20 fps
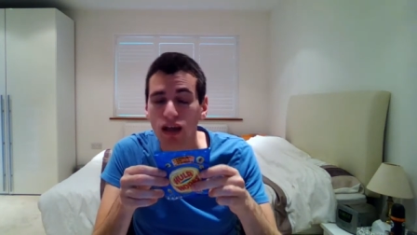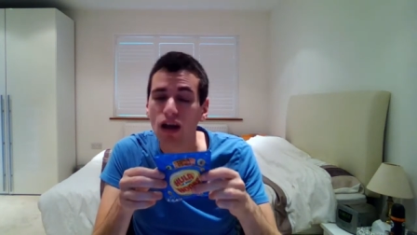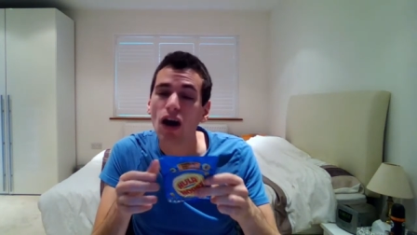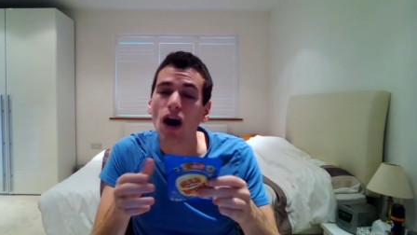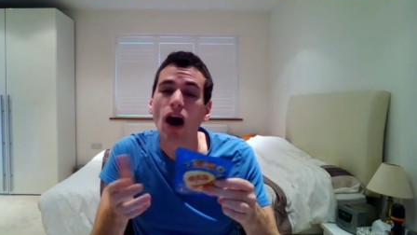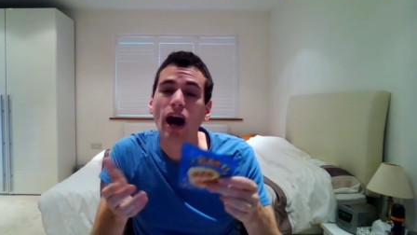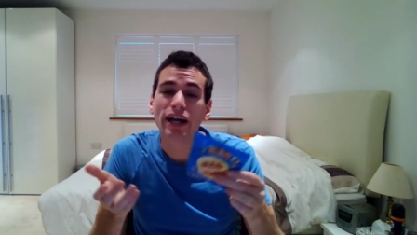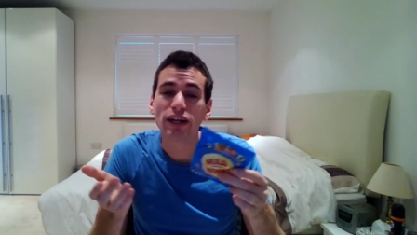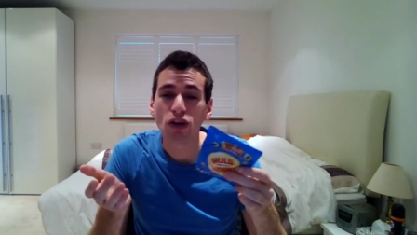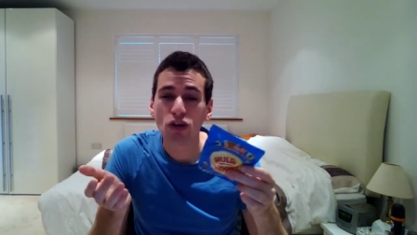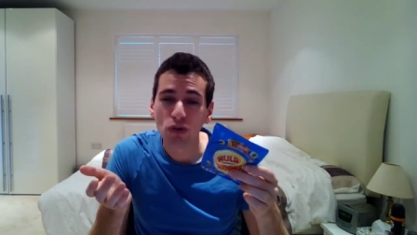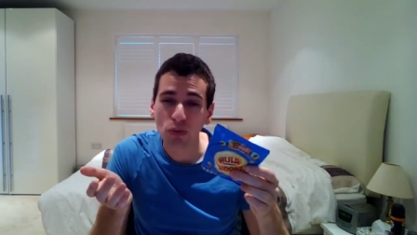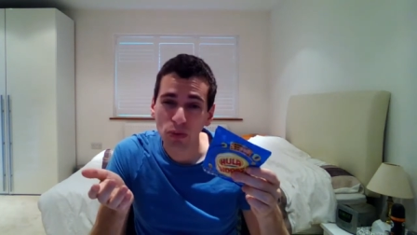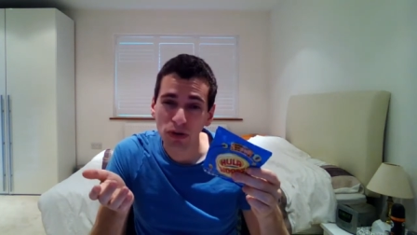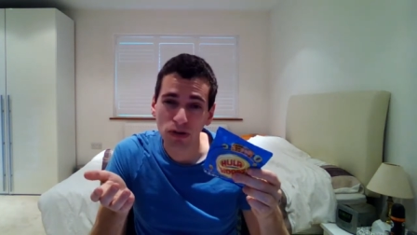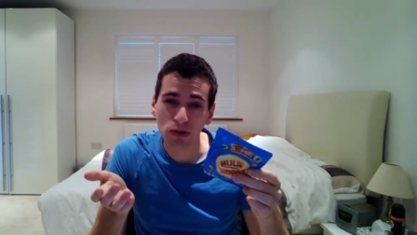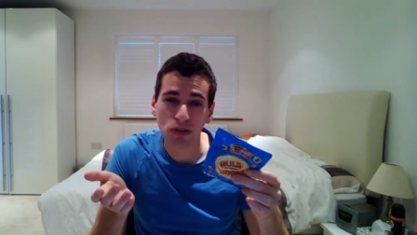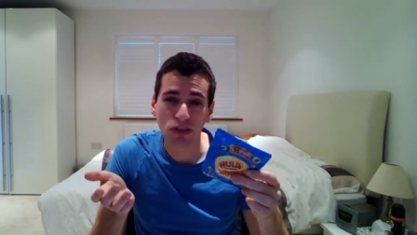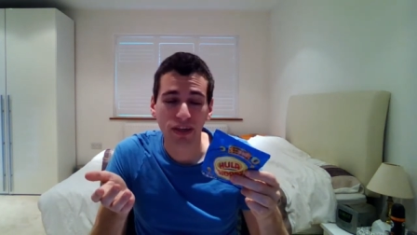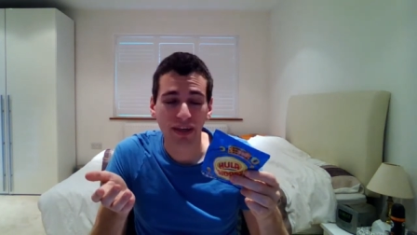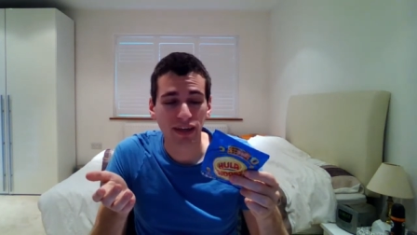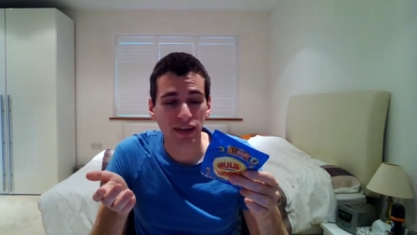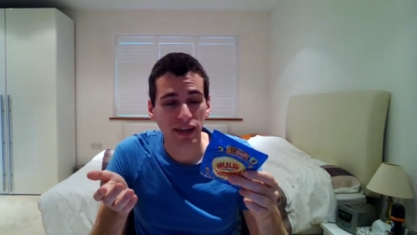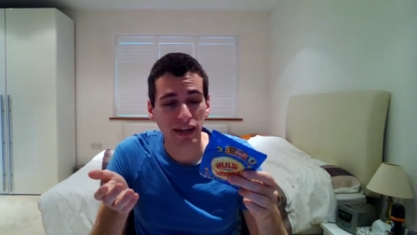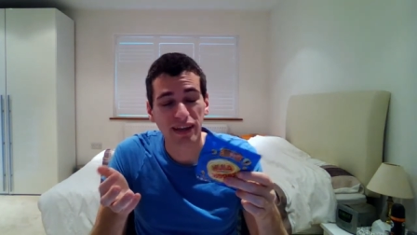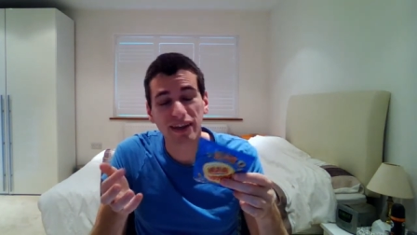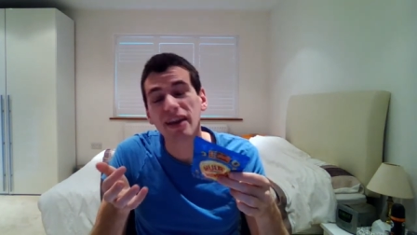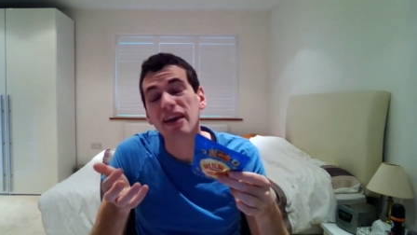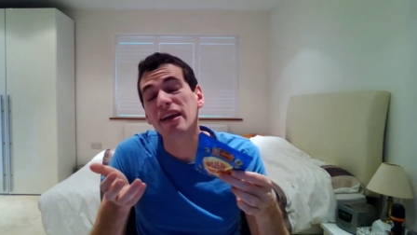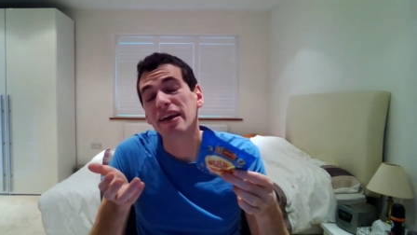I know what you're thinking,
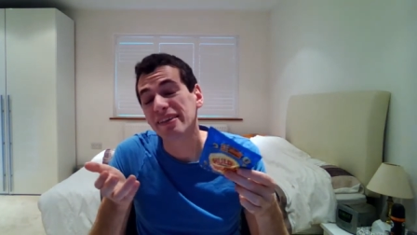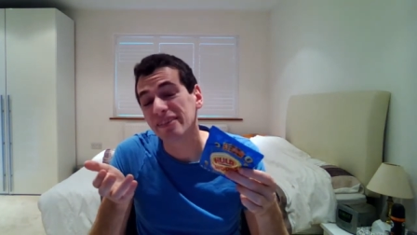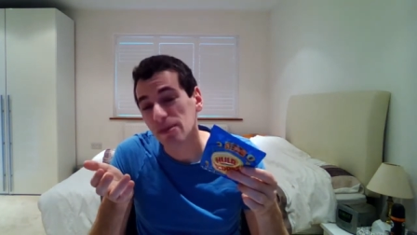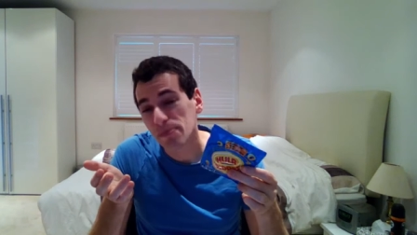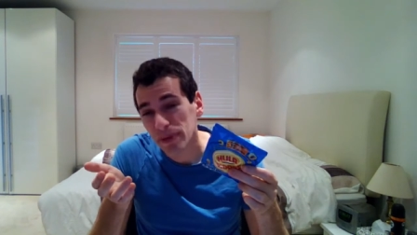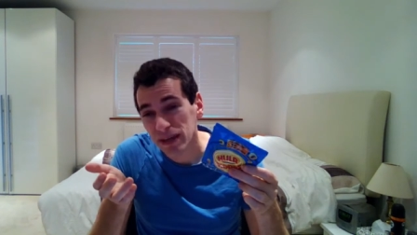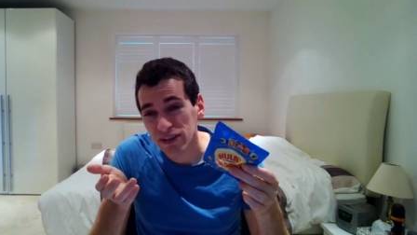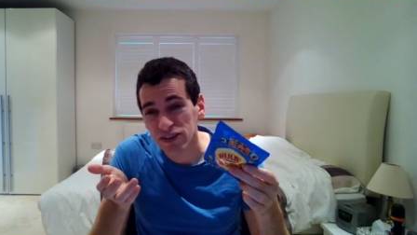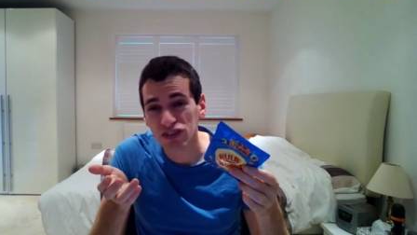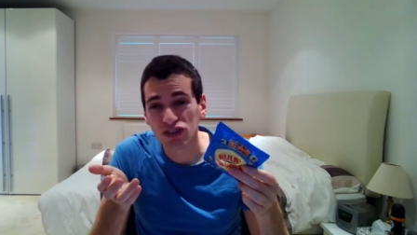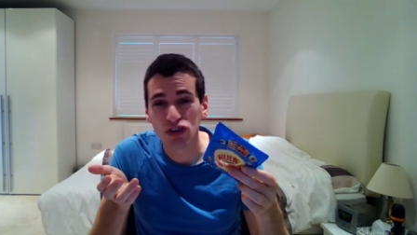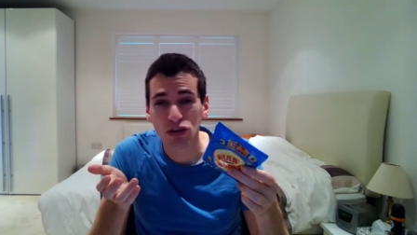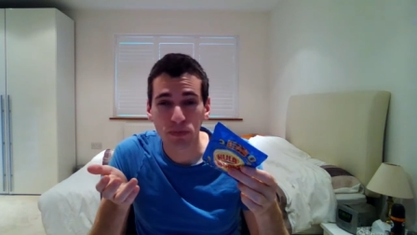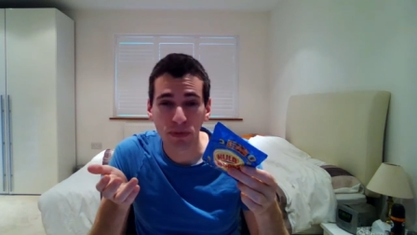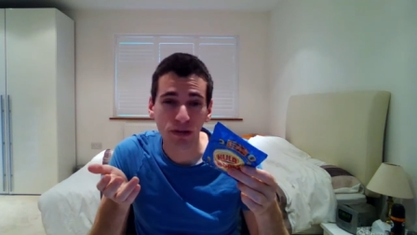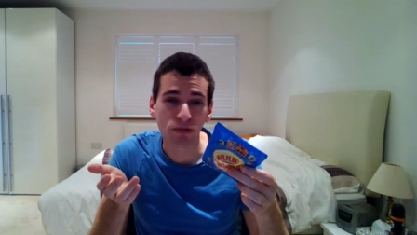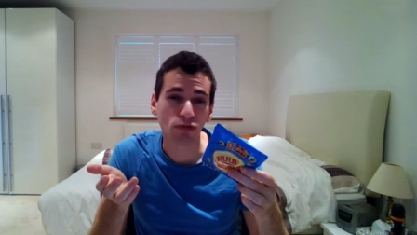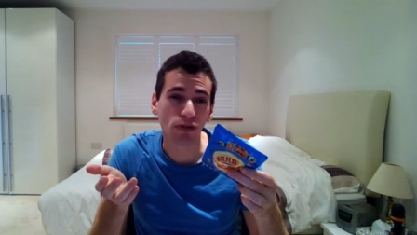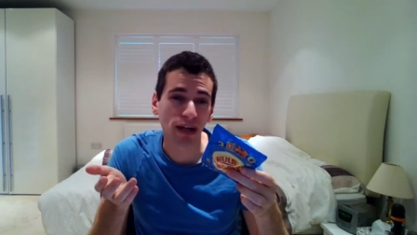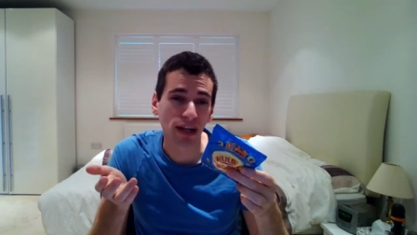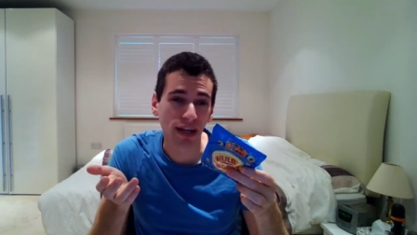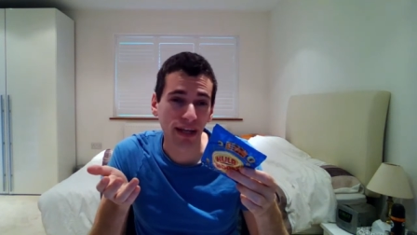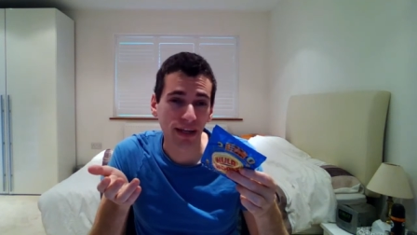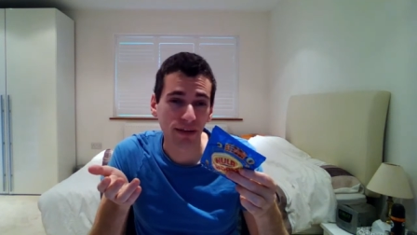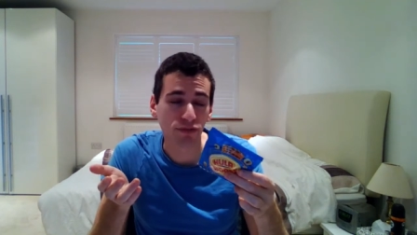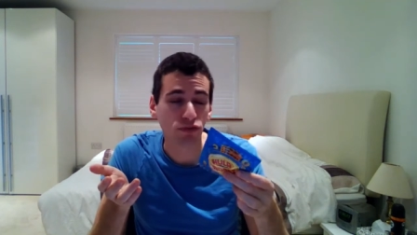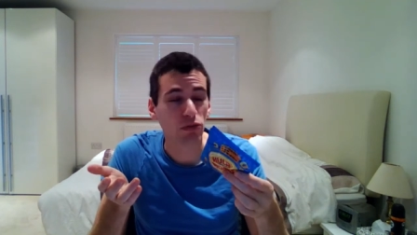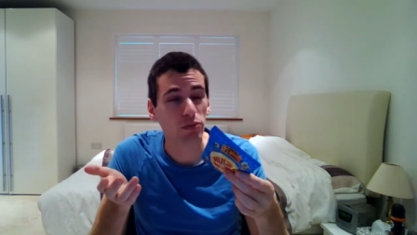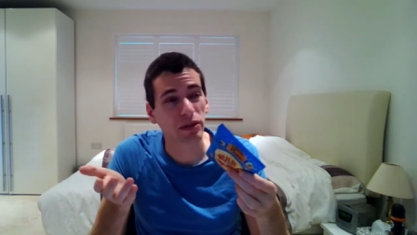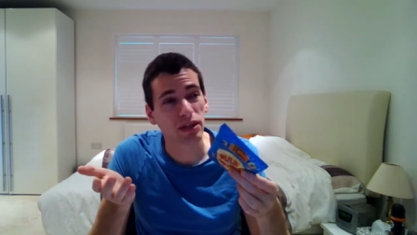it's a bit stupid really
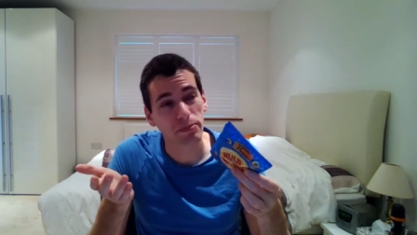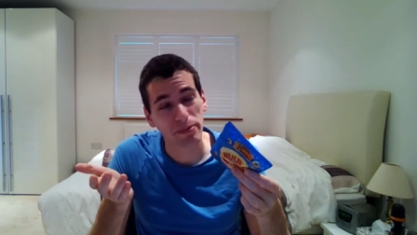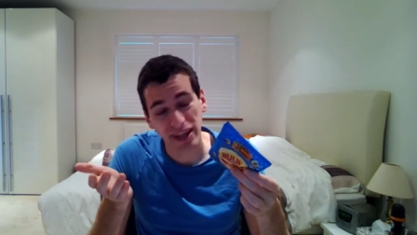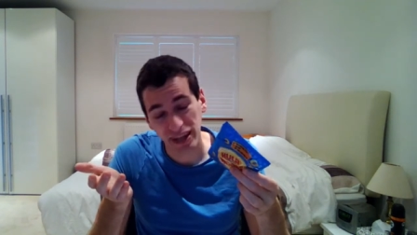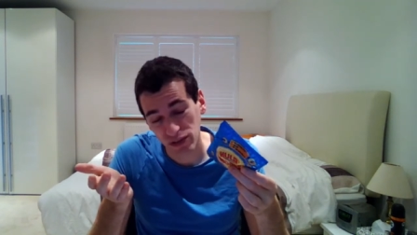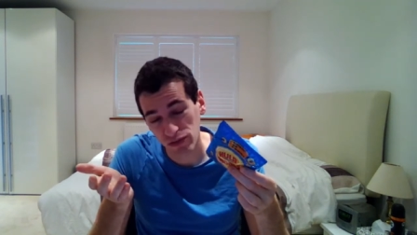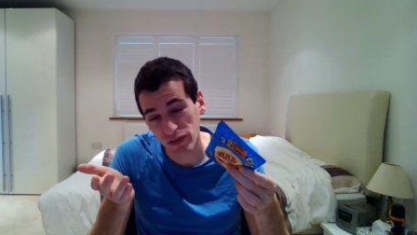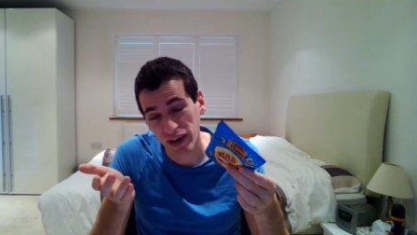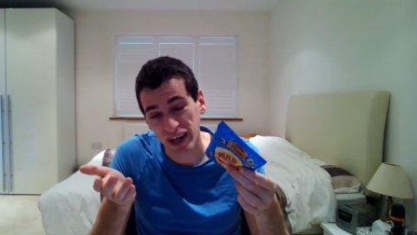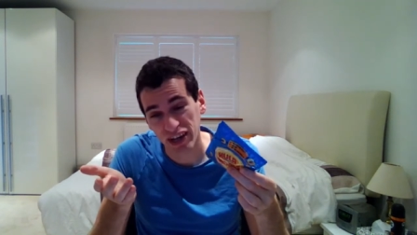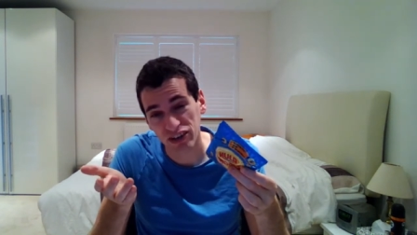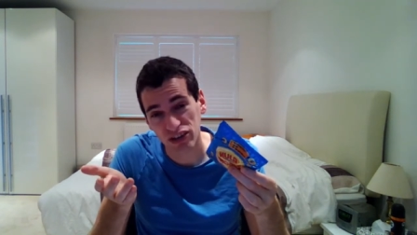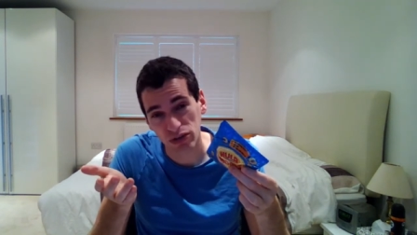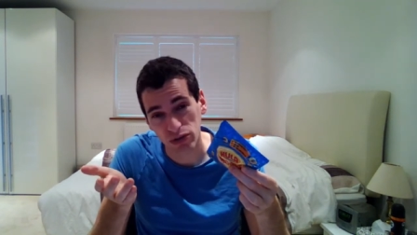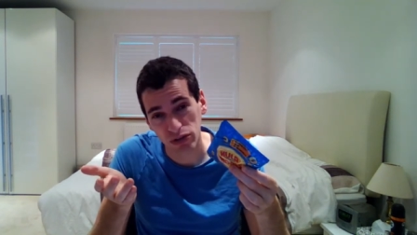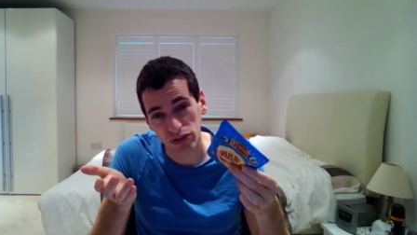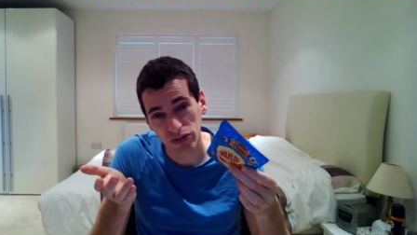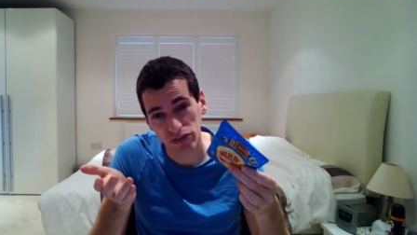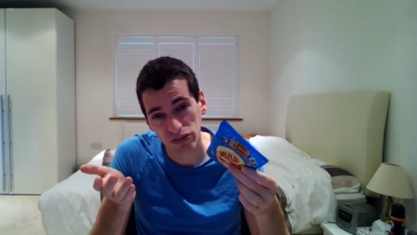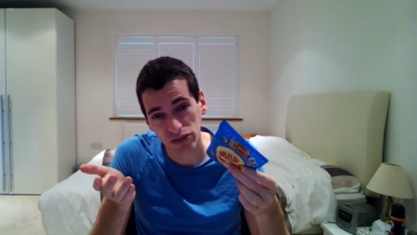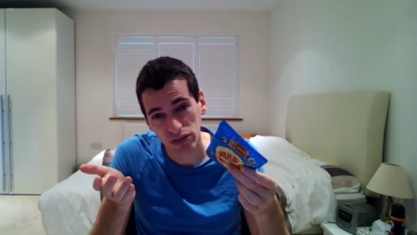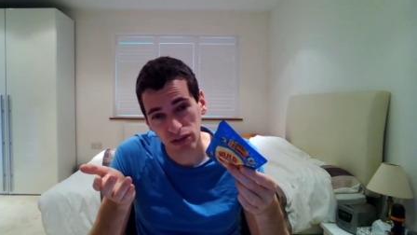from the manufacturers.